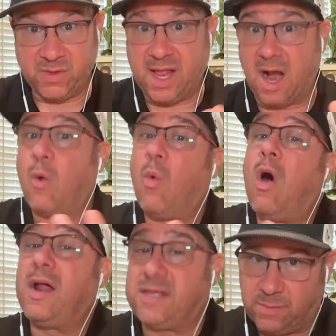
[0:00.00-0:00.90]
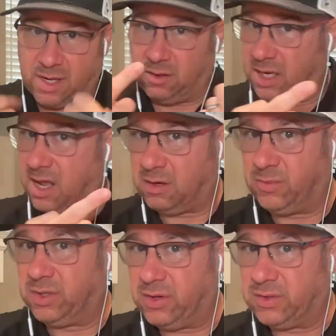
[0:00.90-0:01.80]
that I want to be held accountable
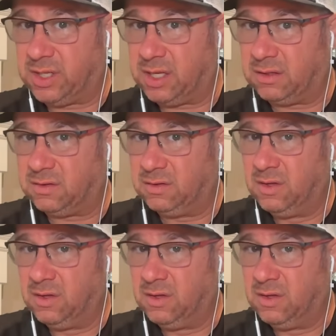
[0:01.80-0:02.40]
to those things.